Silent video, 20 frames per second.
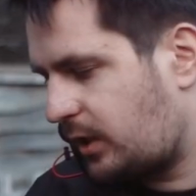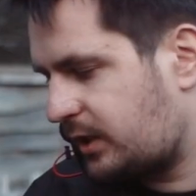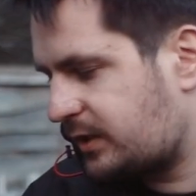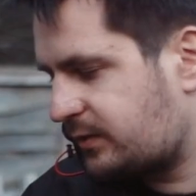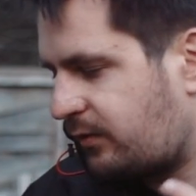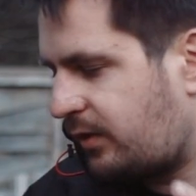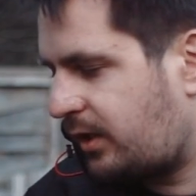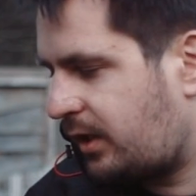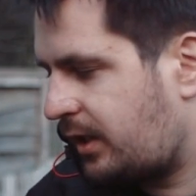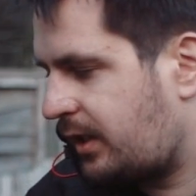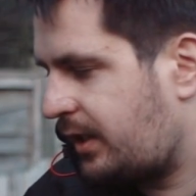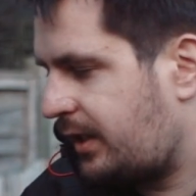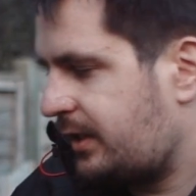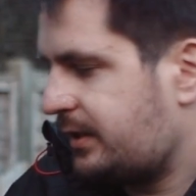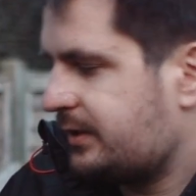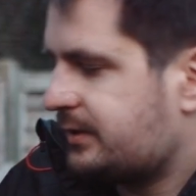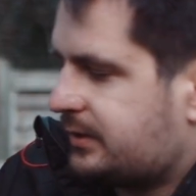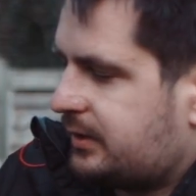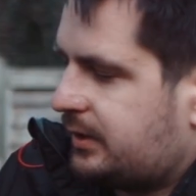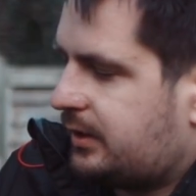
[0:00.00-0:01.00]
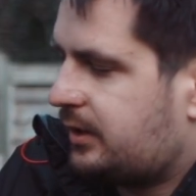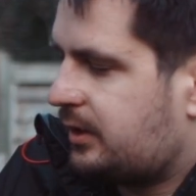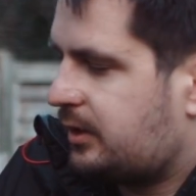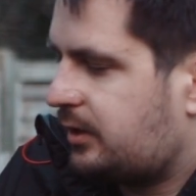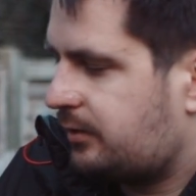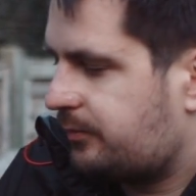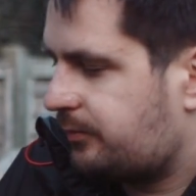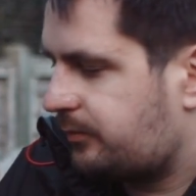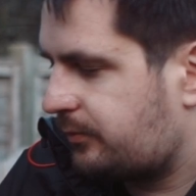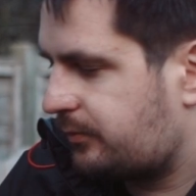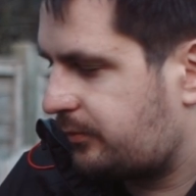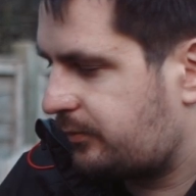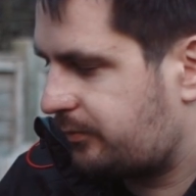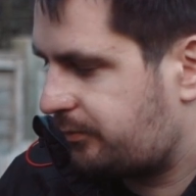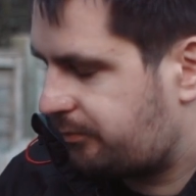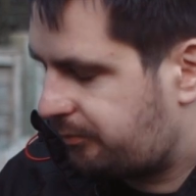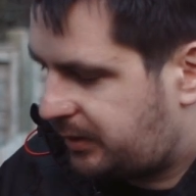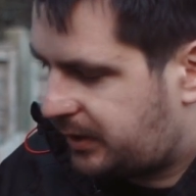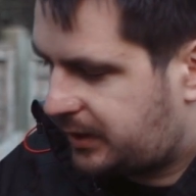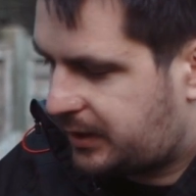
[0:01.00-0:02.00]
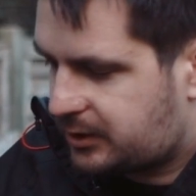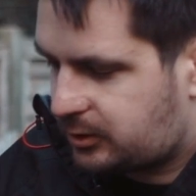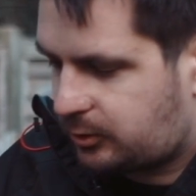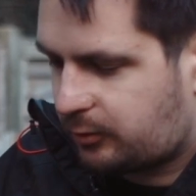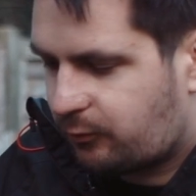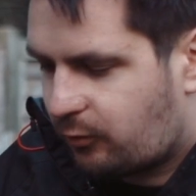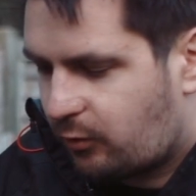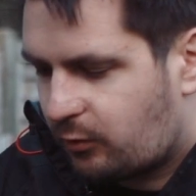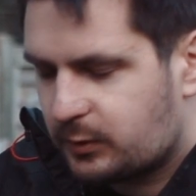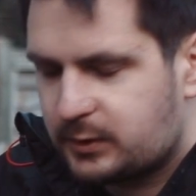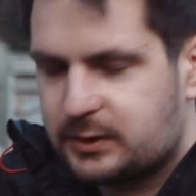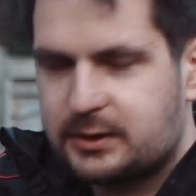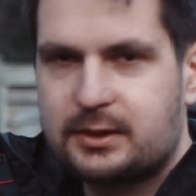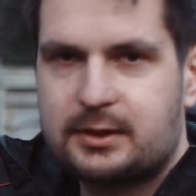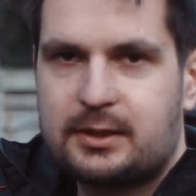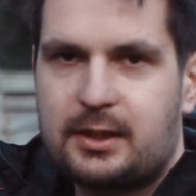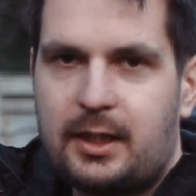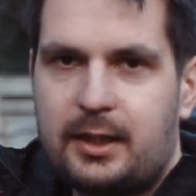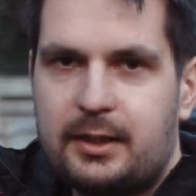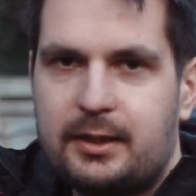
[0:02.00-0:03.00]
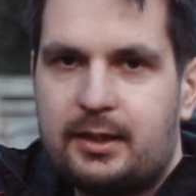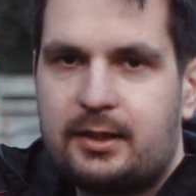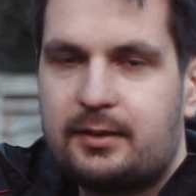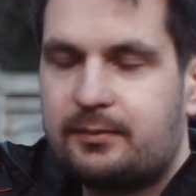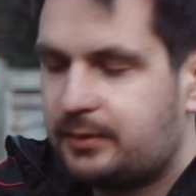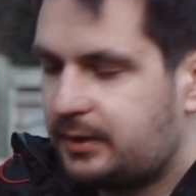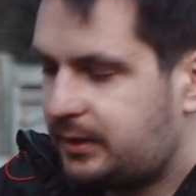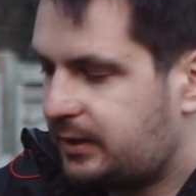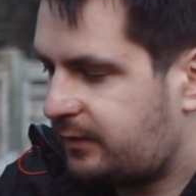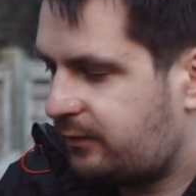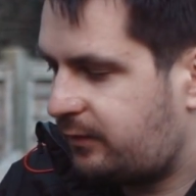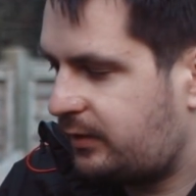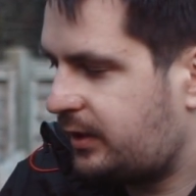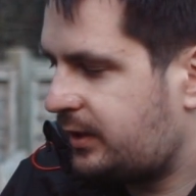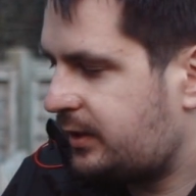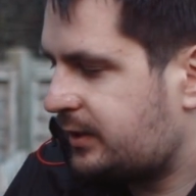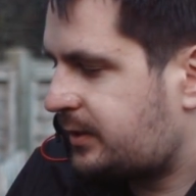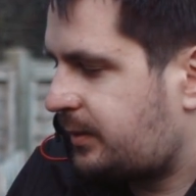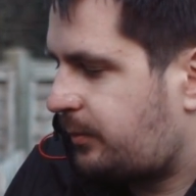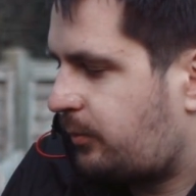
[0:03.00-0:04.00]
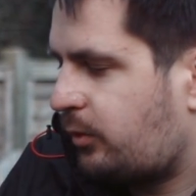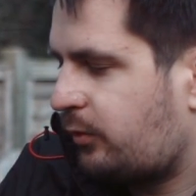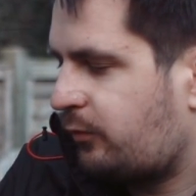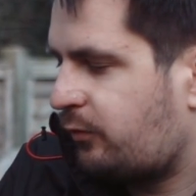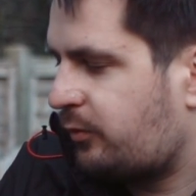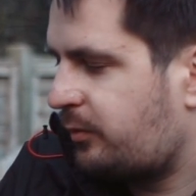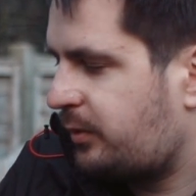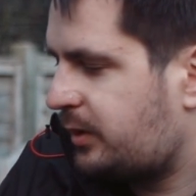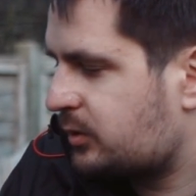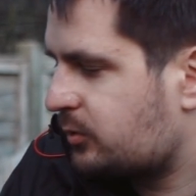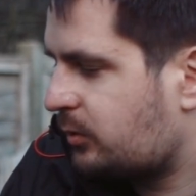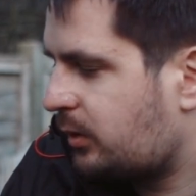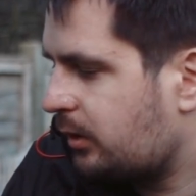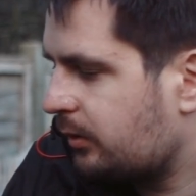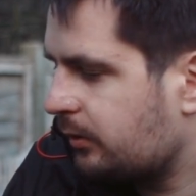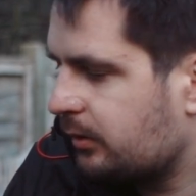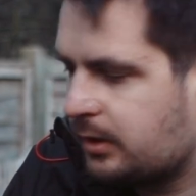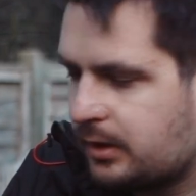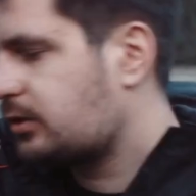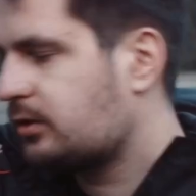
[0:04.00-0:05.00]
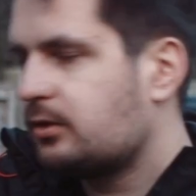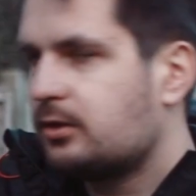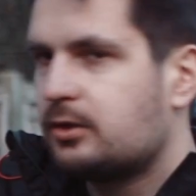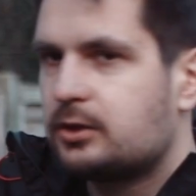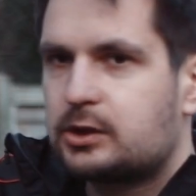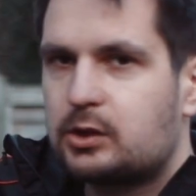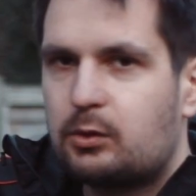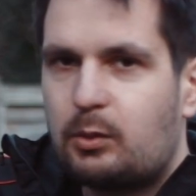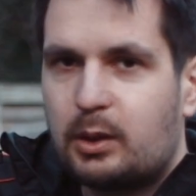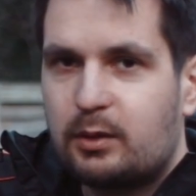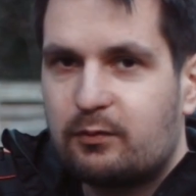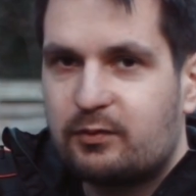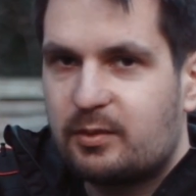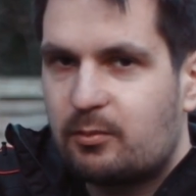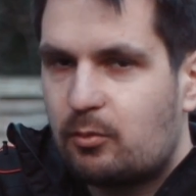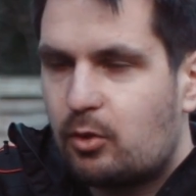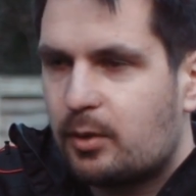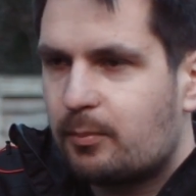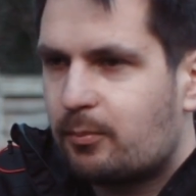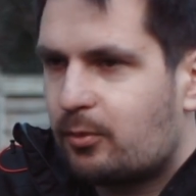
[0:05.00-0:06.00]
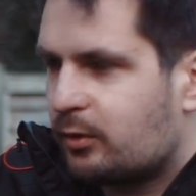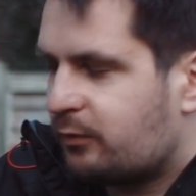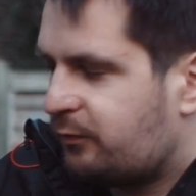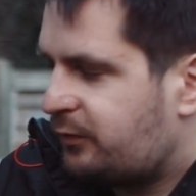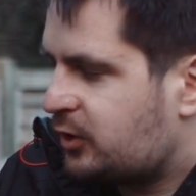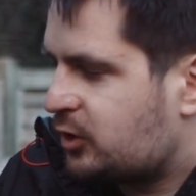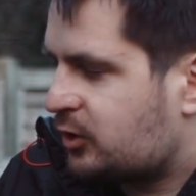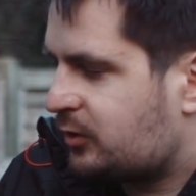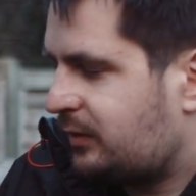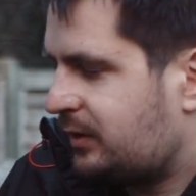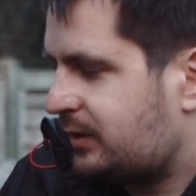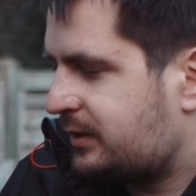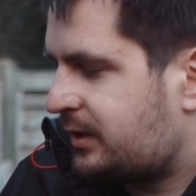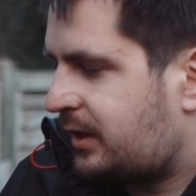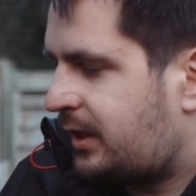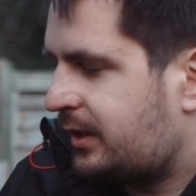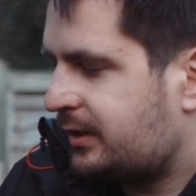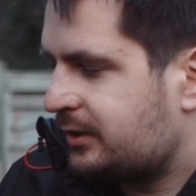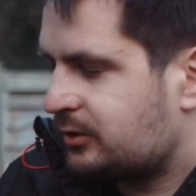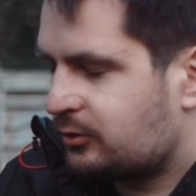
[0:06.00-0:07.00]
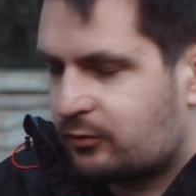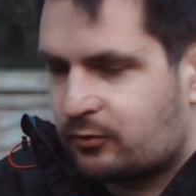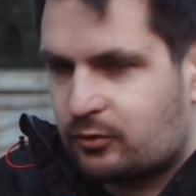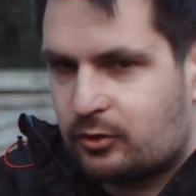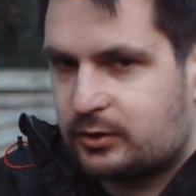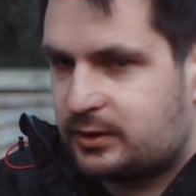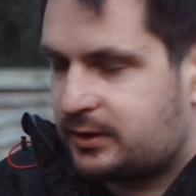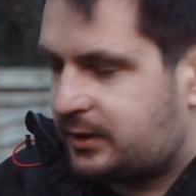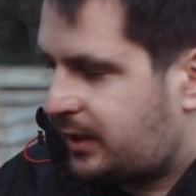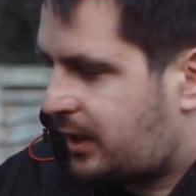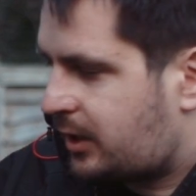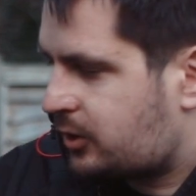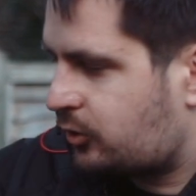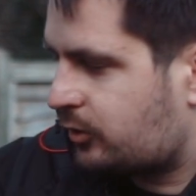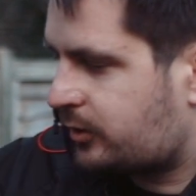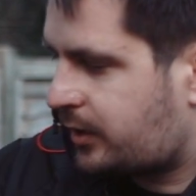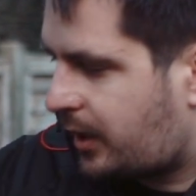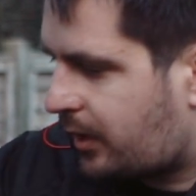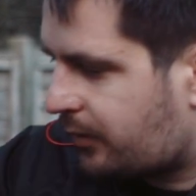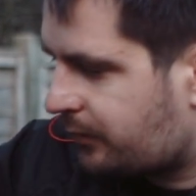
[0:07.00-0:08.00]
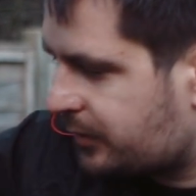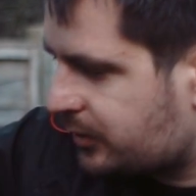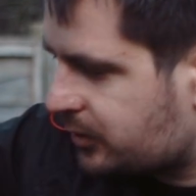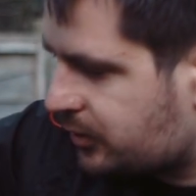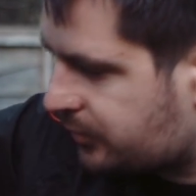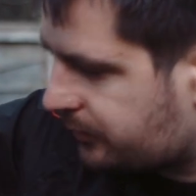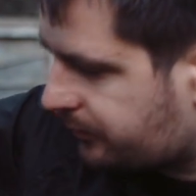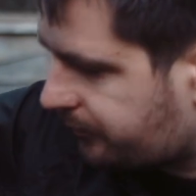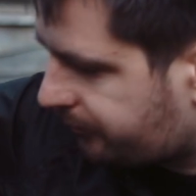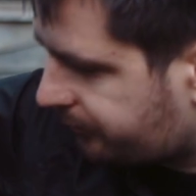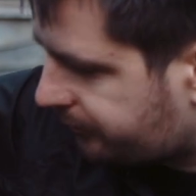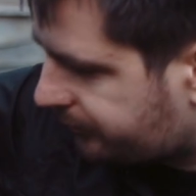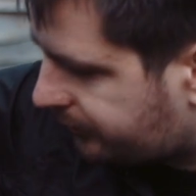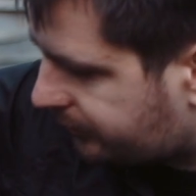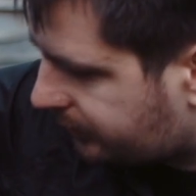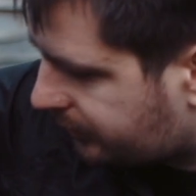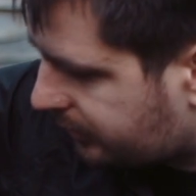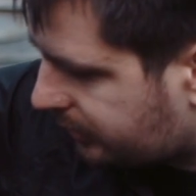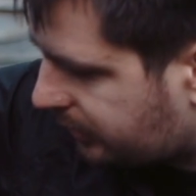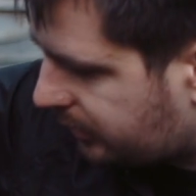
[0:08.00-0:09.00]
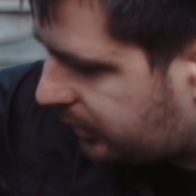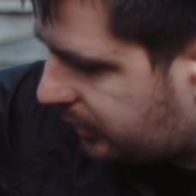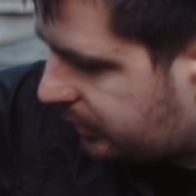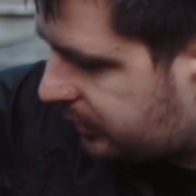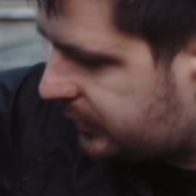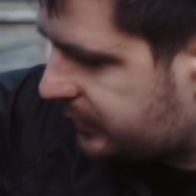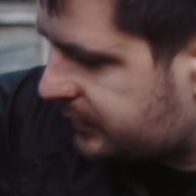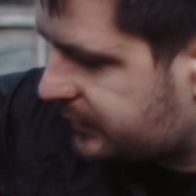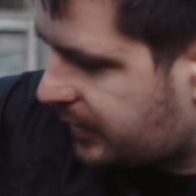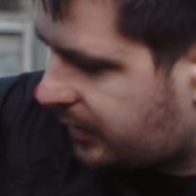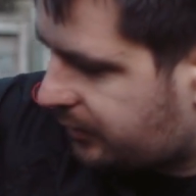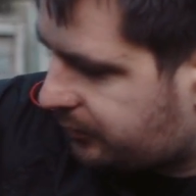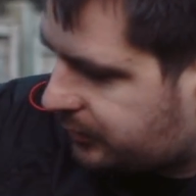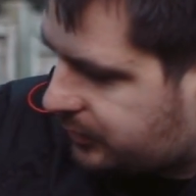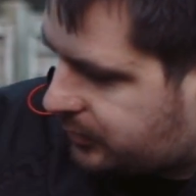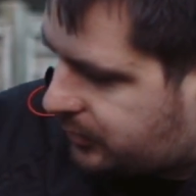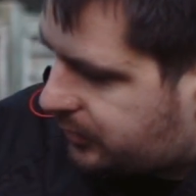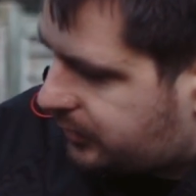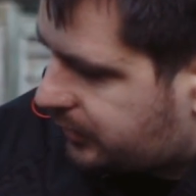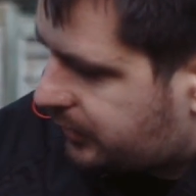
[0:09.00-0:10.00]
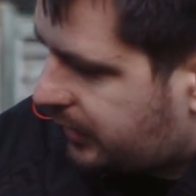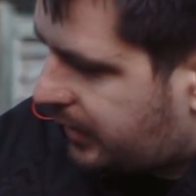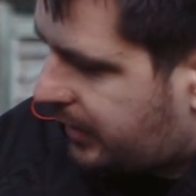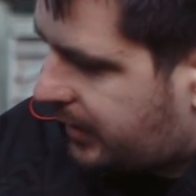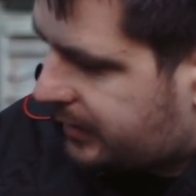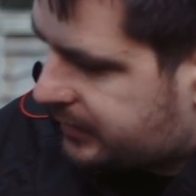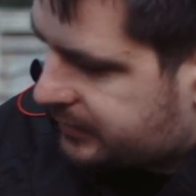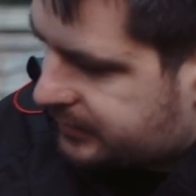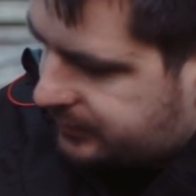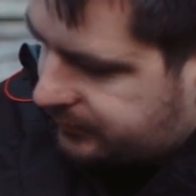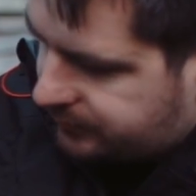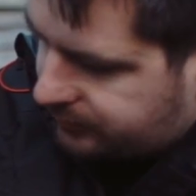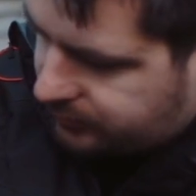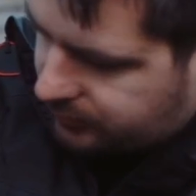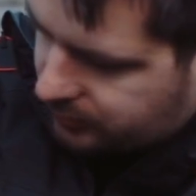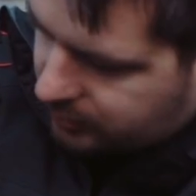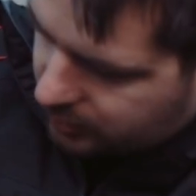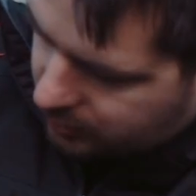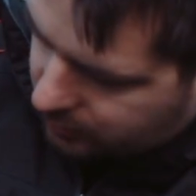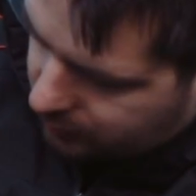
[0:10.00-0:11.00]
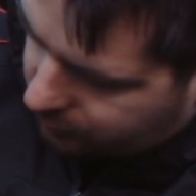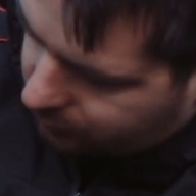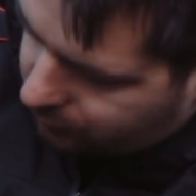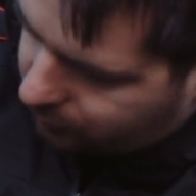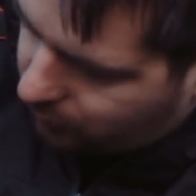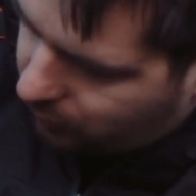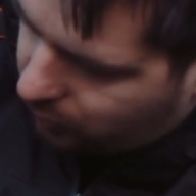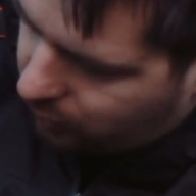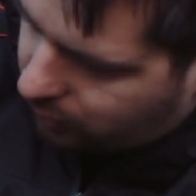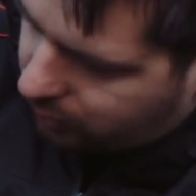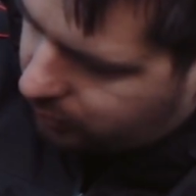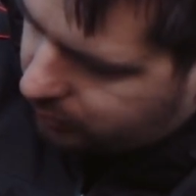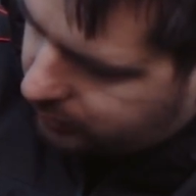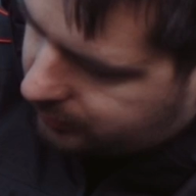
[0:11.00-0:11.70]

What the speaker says: as far as being a straightforward slider, it definitely hits a point for me as well. So one of the more important features of the slider is of course the actual carriage. This carriage has 4